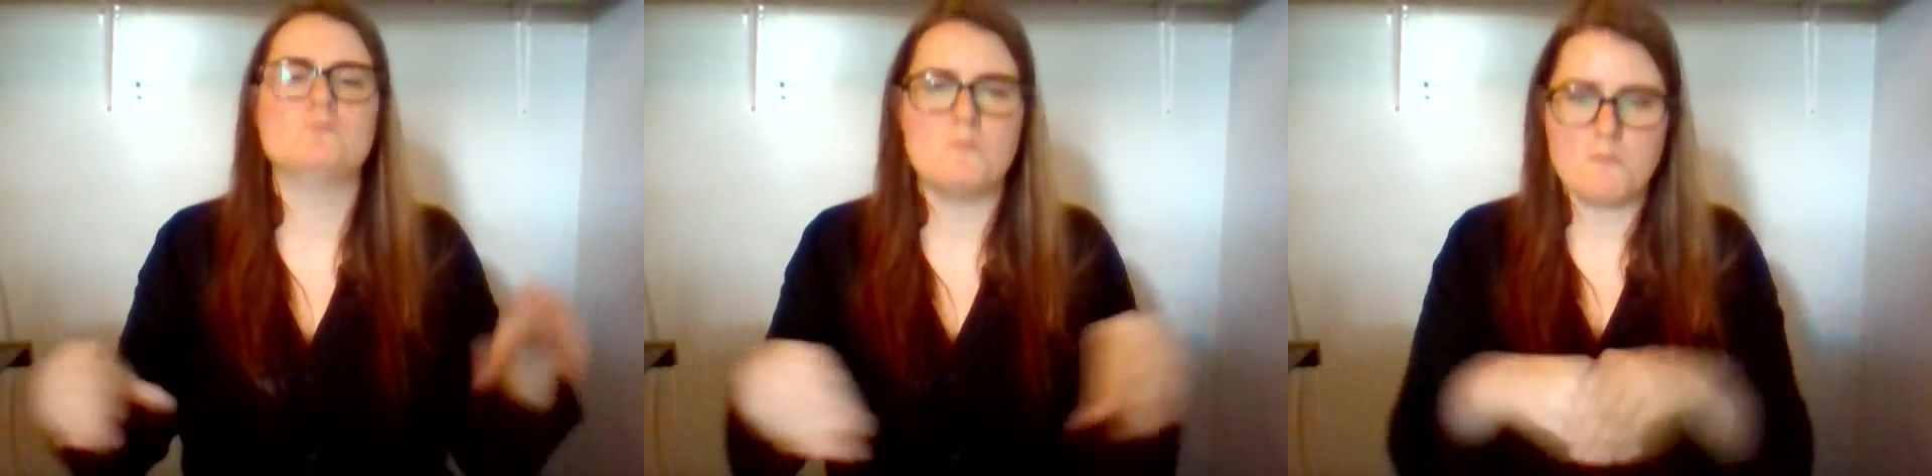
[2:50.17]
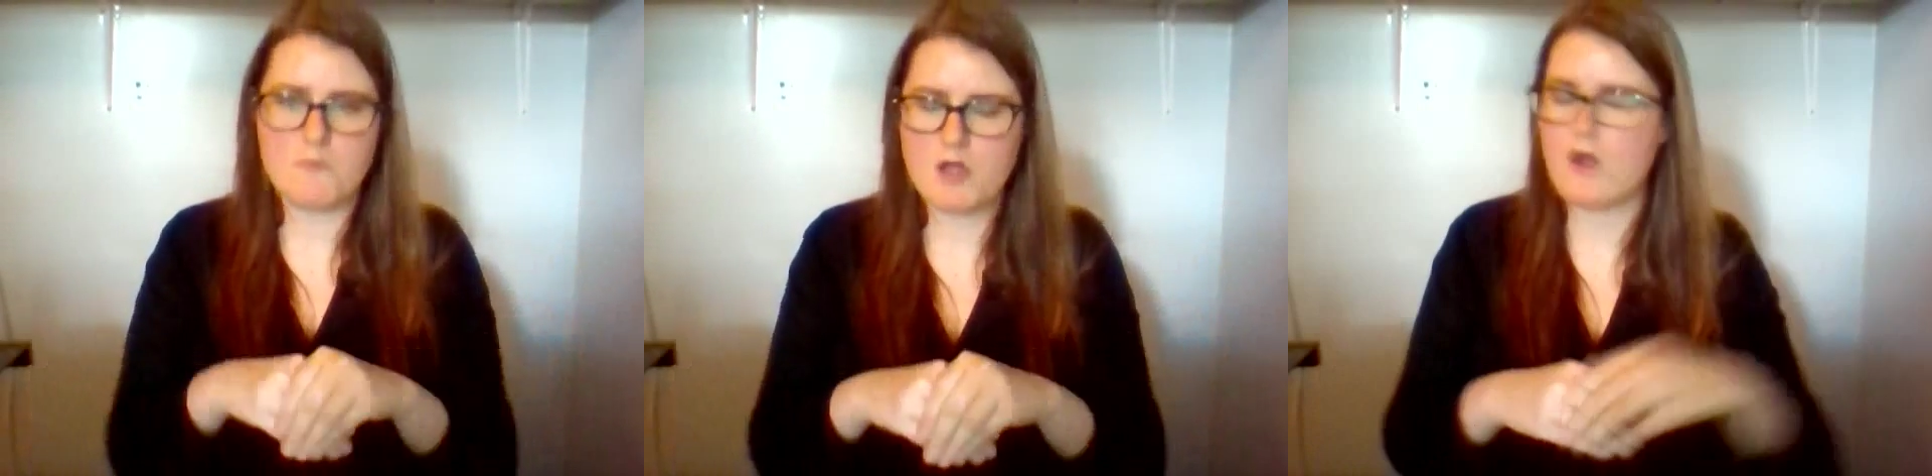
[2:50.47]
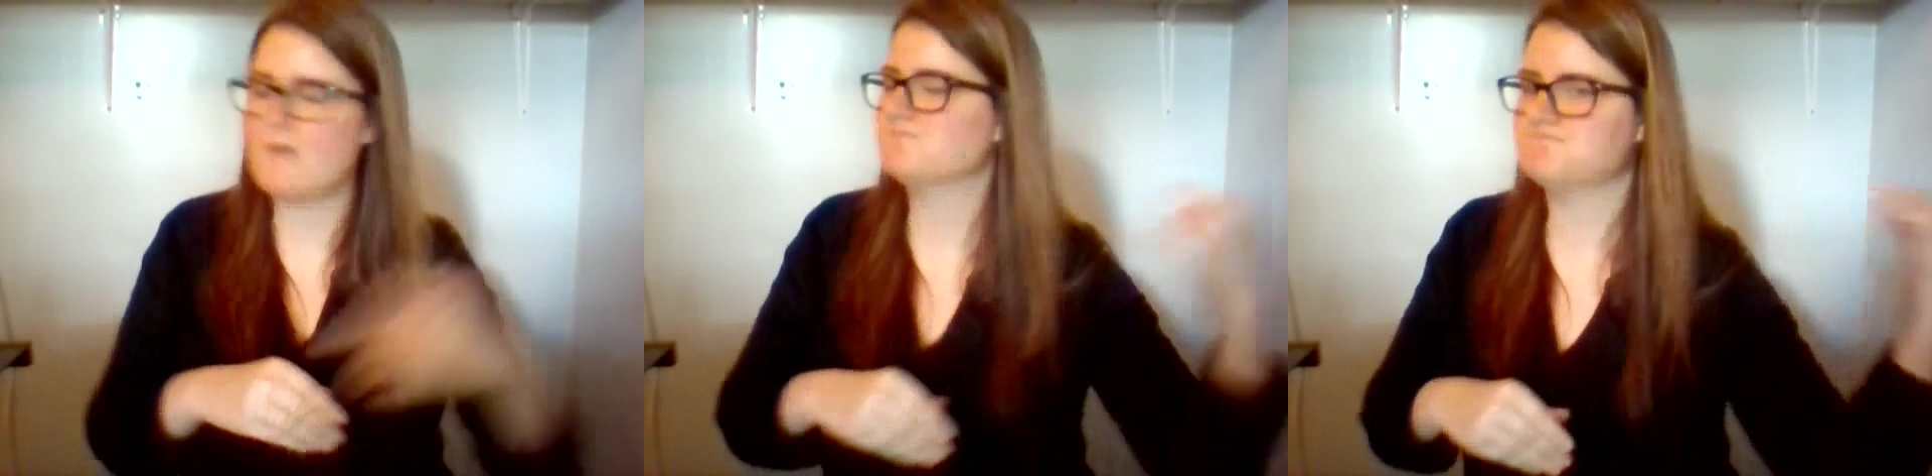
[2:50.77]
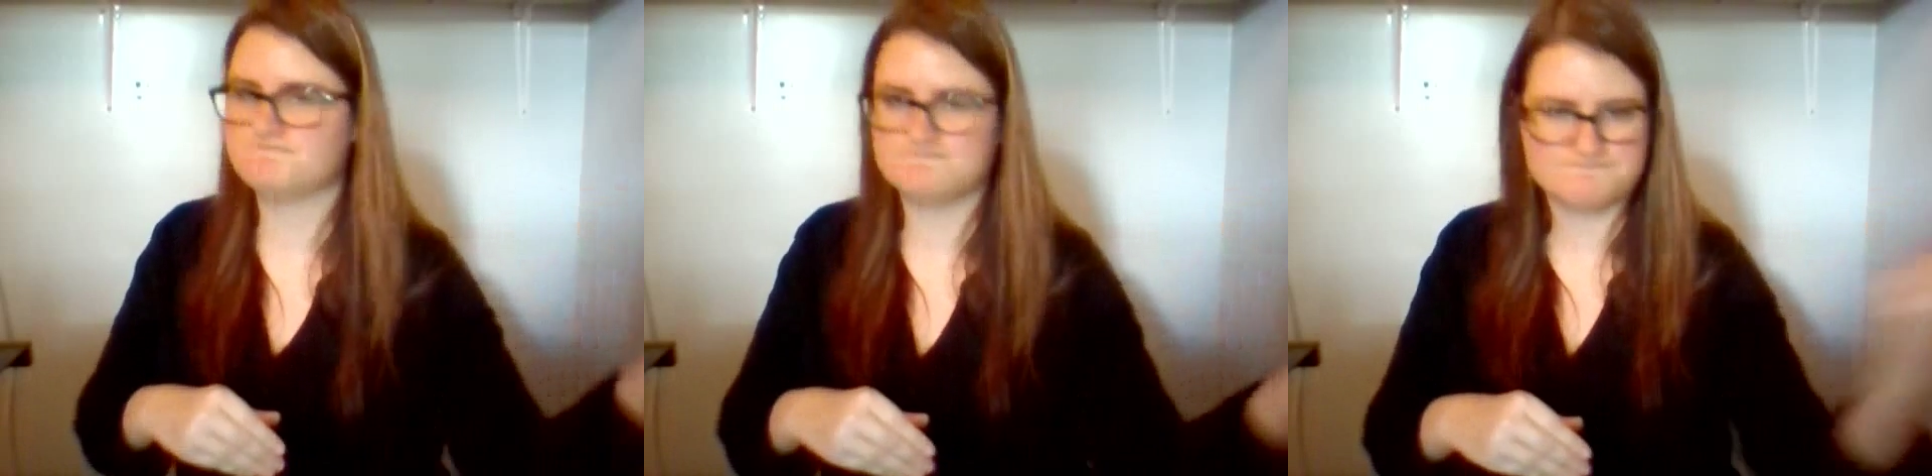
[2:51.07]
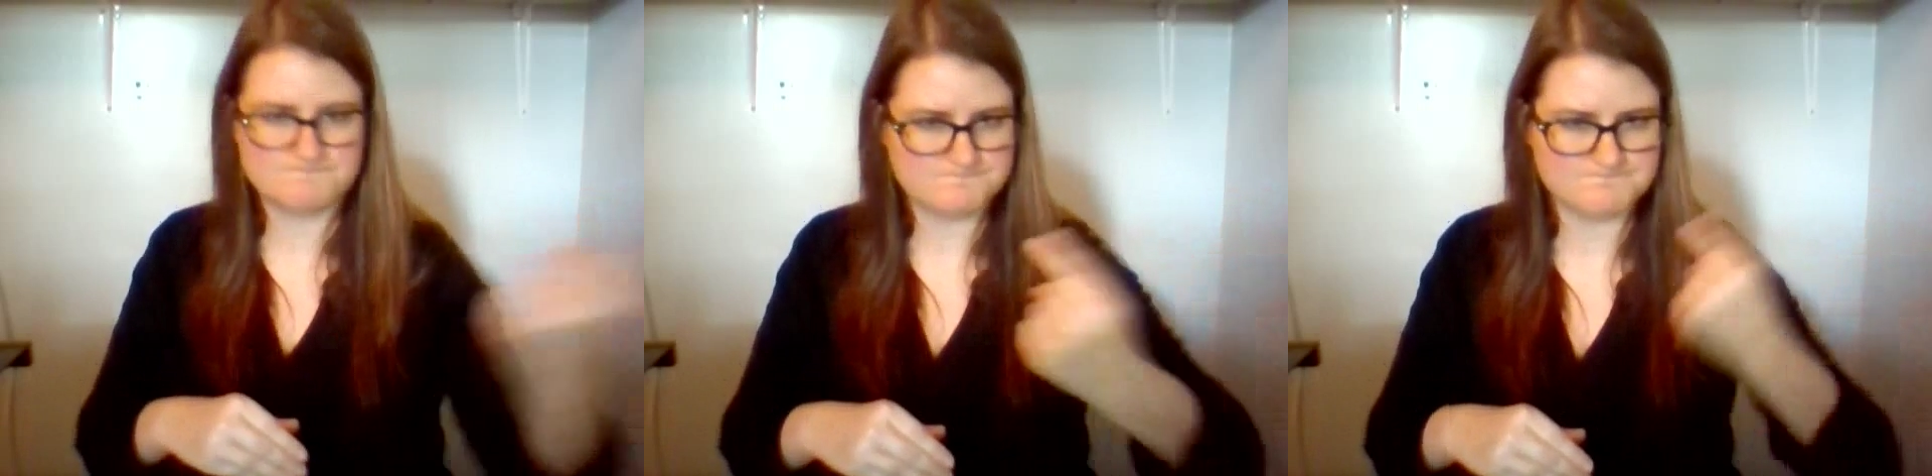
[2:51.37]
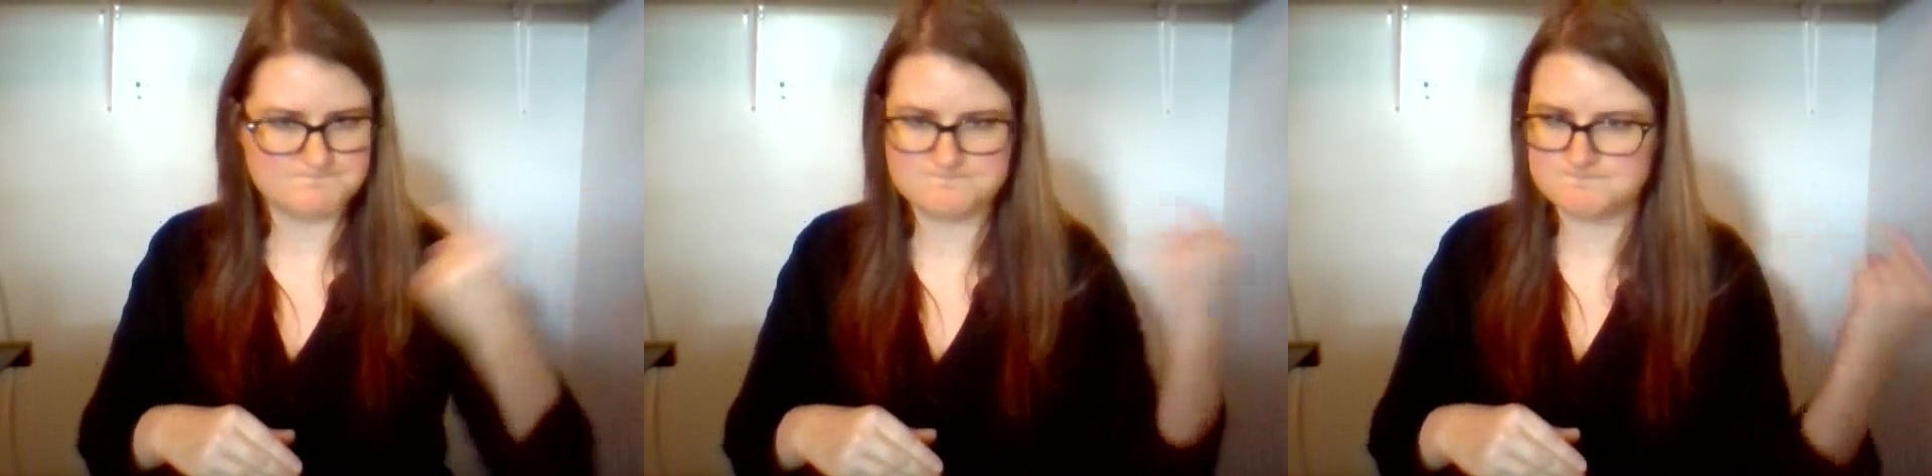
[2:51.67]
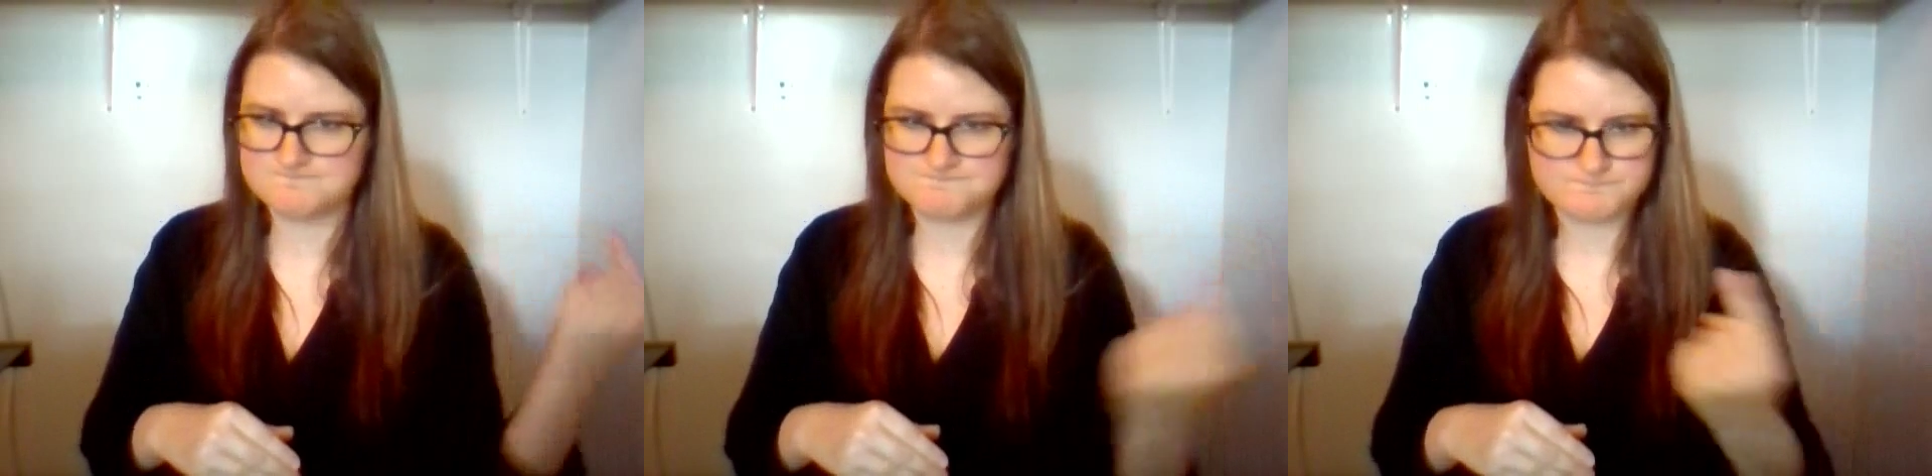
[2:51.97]
fornication, from sexual
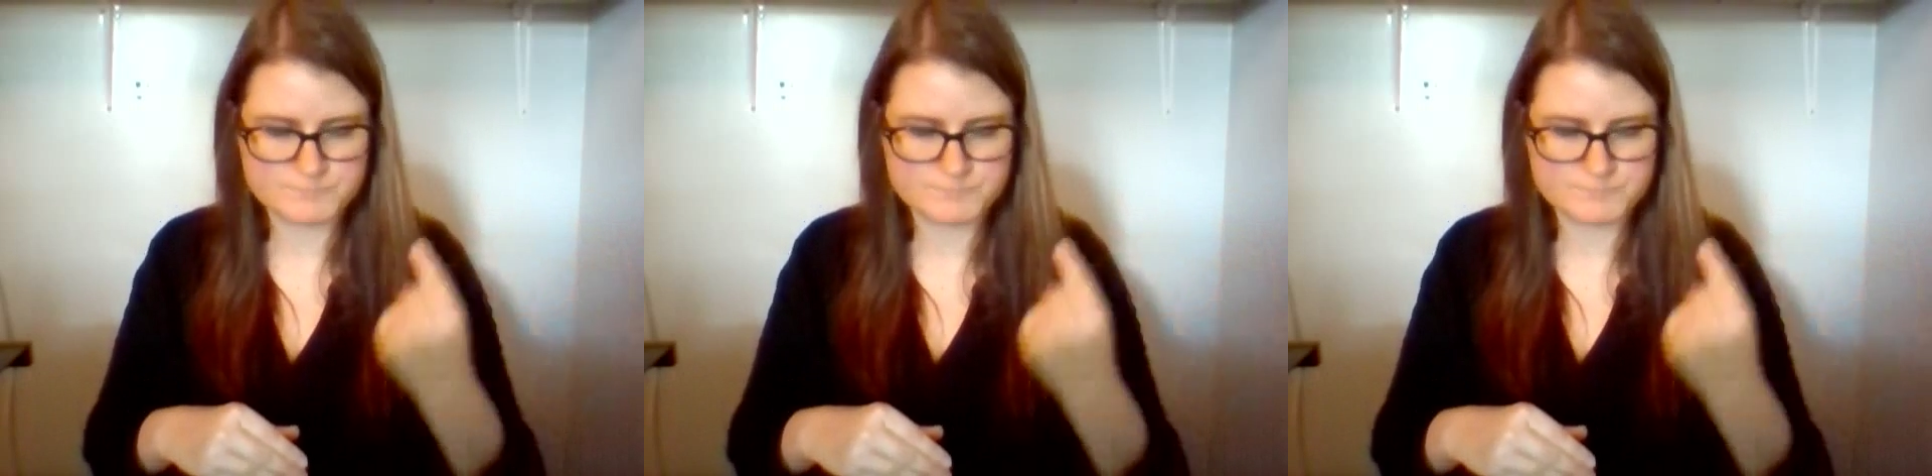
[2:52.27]
immorality.